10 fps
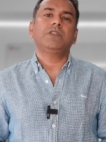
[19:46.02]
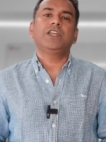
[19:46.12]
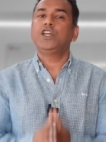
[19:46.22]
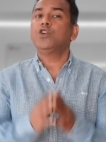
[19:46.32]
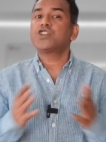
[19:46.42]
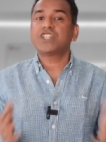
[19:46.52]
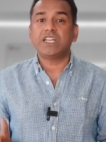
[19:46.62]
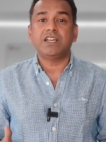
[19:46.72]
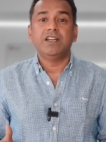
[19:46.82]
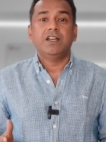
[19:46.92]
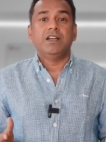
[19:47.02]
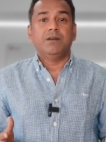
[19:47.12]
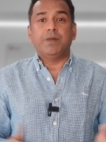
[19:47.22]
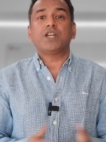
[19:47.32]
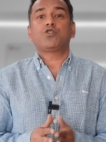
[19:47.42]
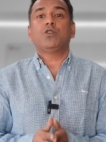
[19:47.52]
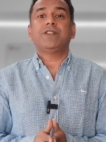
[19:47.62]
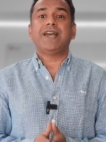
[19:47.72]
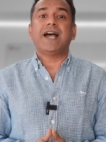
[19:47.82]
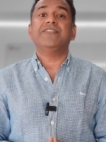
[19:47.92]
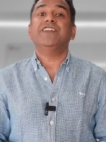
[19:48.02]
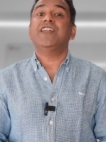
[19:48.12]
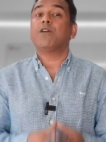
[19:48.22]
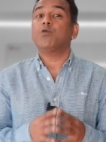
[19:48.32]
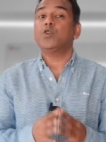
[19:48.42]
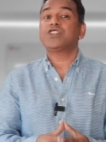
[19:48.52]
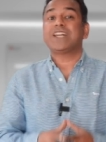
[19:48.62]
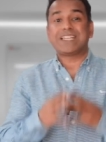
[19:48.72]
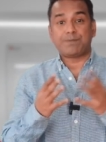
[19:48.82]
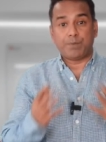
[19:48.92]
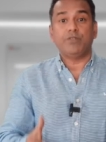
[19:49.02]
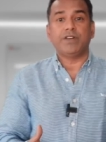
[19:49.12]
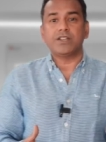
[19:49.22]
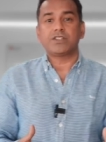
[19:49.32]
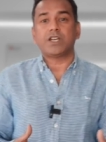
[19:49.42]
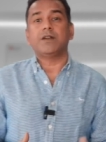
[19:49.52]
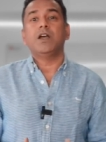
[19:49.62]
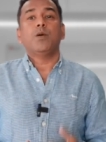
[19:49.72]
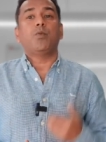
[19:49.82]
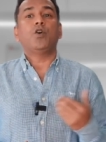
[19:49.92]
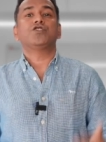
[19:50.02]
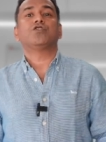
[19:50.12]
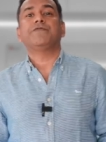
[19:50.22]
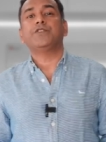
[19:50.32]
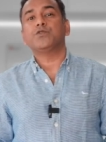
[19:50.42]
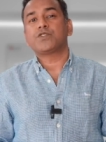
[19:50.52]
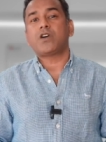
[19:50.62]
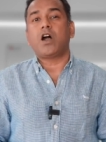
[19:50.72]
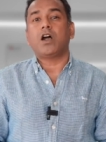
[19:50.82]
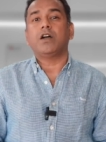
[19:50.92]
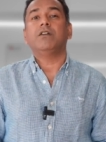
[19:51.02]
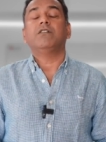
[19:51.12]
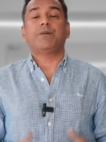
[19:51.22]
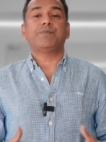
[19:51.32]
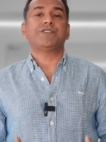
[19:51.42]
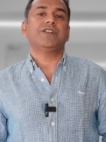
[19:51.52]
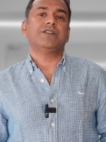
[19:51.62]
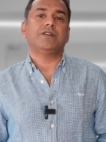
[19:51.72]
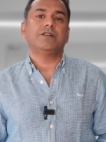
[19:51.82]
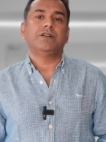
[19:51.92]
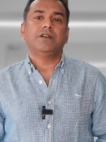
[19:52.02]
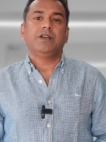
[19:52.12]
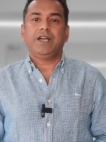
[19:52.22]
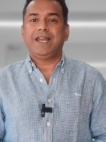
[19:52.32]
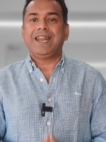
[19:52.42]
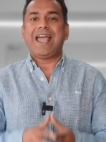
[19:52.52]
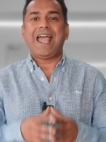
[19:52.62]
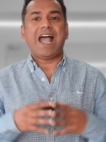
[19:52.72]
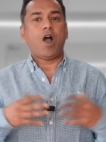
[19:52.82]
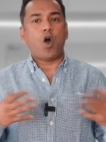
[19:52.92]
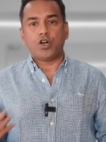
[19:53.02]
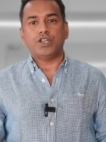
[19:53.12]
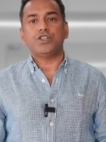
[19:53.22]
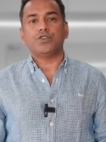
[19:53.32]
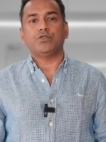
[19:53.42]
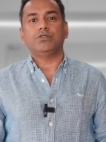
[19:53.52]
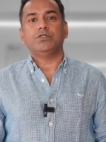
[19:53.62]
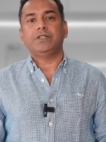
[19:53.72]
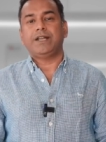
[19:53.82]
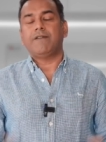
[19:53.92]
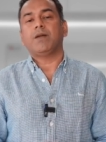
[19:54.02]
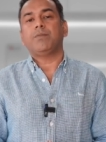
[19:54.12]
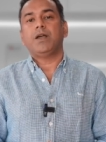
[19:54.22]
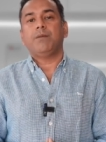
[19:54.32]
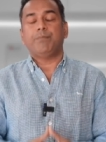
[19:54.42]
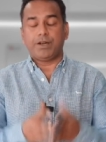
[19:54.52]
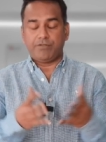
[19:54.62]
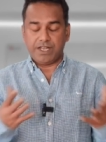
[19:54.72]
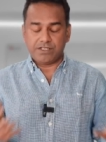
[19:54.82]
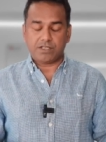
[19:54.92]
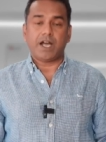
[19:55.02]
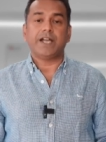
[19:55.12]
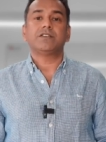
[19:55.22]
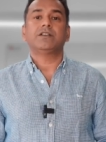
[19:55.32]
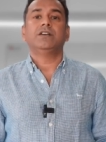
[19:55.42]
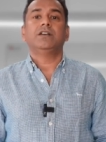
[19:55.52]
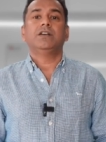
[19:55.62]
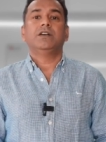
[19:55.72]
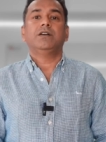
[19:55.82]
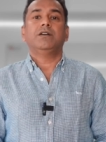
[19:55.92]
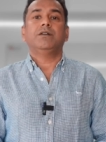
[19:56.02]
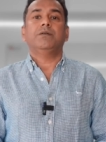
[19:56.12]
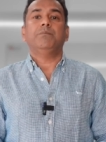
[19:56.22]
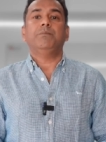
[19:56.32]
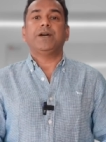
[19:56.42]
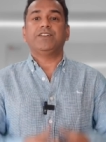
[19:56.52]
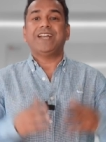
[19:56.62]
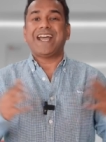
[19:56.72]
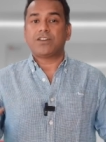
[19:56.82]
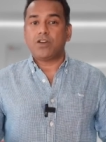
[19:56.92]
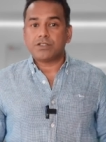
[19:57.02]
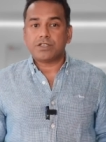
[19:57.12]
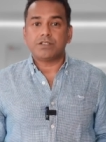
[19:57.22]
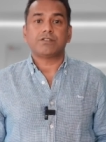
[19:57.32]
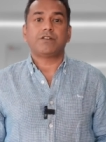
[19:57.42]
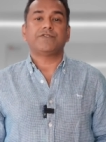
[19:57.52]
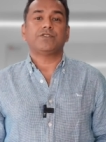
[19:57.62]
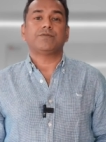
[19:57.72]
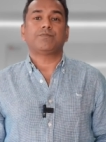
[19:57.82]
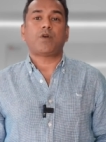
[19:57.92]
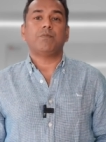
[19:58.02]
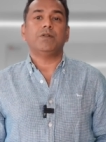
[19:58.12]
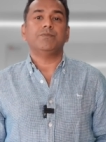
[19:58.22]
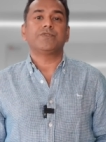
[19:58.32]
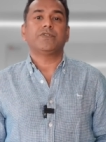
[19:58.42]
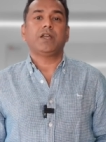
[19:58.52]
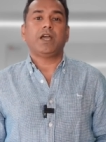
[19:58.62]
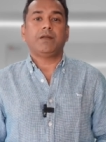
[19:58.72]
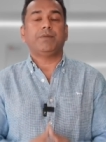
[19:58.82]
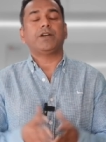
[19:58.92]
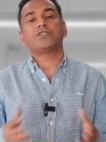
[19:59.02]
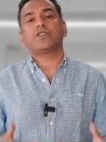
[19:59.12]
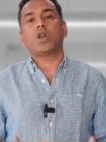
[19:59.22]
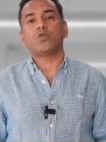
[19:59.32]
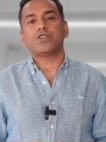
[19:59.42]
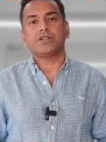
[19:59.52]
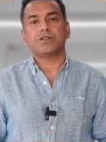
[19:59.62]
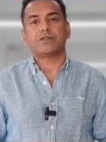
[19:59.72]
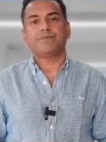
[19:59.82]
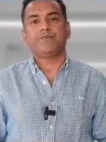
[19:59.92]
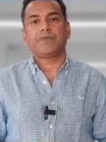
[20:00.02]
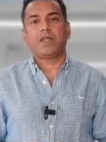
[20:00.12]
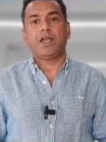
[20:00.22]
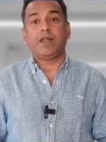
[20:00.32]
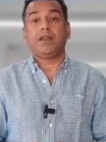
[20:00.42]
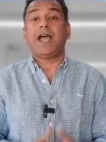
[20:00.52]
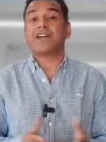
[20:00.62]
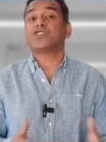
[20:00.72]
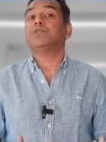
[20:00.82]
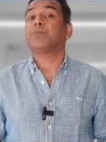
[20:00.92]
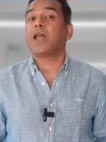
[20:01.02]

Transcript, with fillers: He or she makes sure that the diverse experience and points of views are represented in order to develop better insight better diagnosis of those problems and better solutions and action